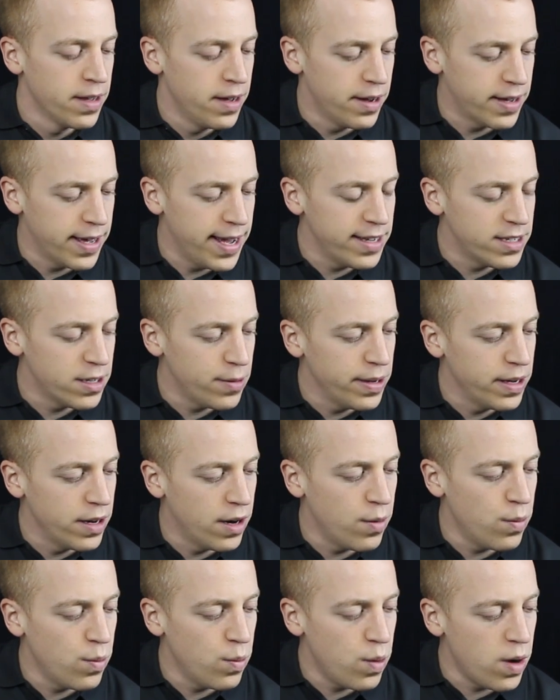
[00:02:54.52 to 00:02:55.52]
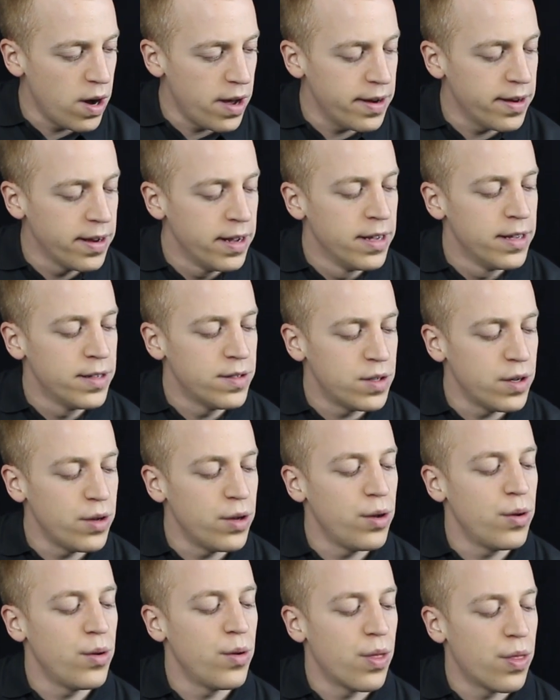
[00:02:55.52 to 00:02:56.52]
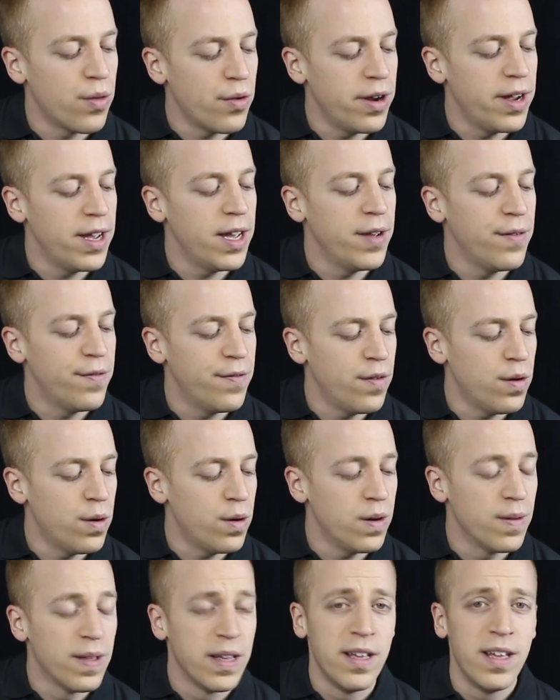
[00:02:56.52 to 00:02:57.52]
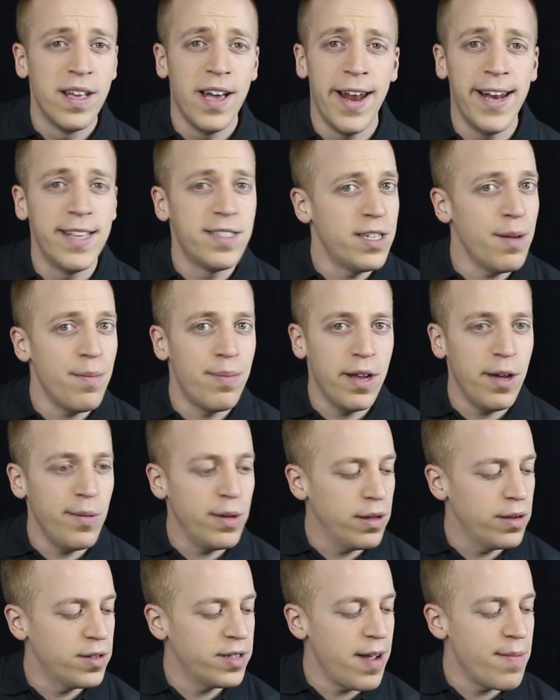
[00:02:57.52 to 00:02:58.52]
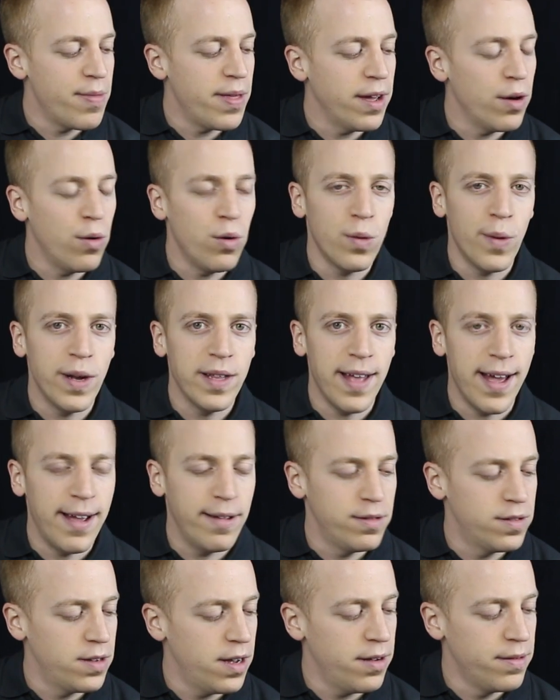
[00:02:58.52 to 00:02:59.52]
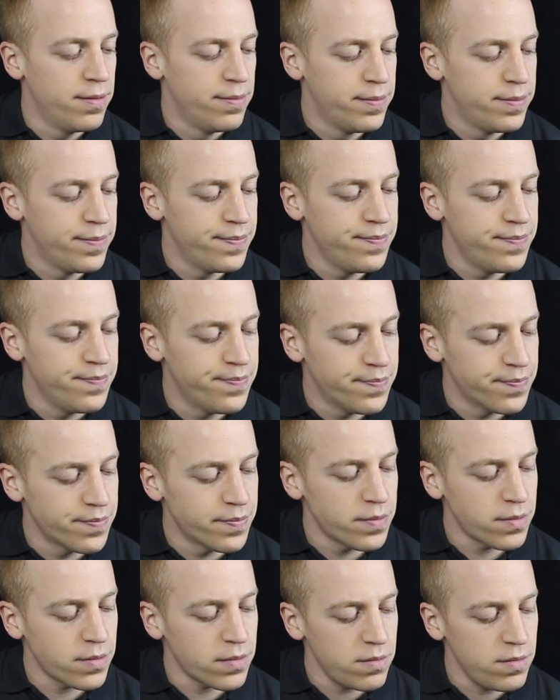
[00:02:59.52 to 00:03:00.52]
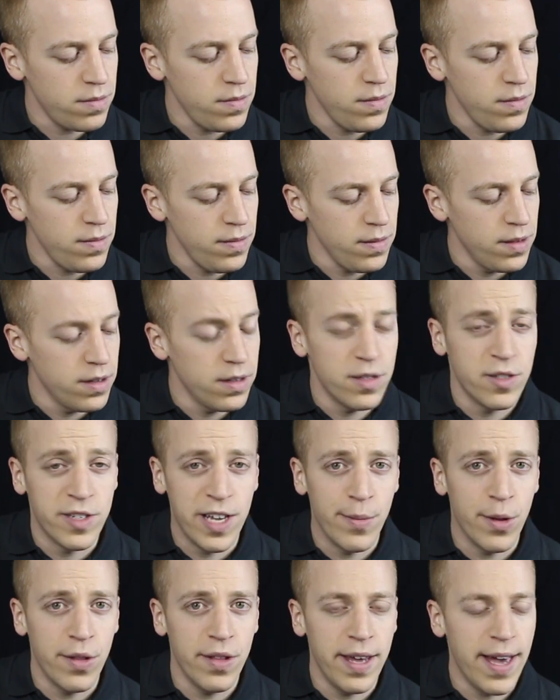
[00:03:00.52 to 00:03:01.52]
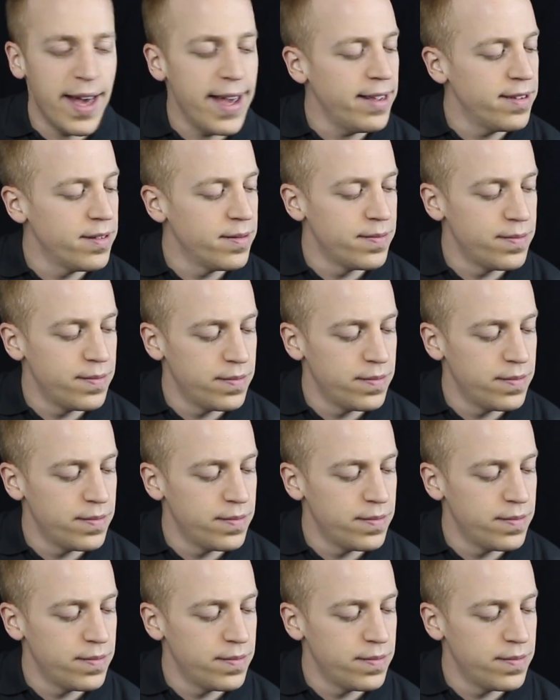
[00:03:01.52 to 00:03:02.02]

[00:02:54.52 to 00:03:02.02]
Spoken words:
Okay, so we got 1, 2, 3, 4, and then simply we do the same thing all the way down, so same on the A,